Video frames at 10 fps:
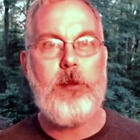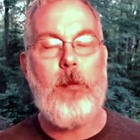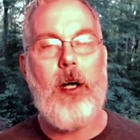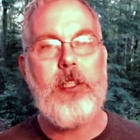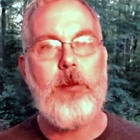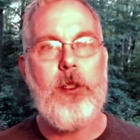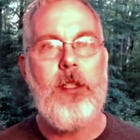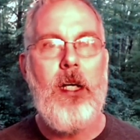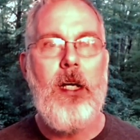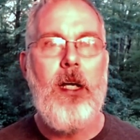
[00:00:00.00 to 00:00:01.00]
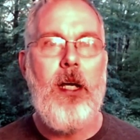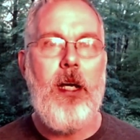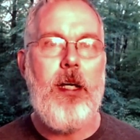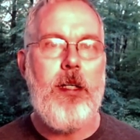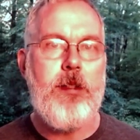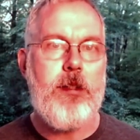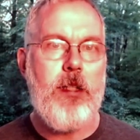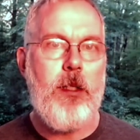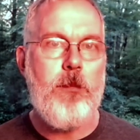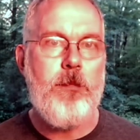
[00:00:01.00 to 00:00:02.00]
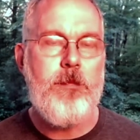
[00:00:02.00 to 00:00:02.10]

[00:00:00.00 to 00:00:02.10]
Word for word: as possible and um,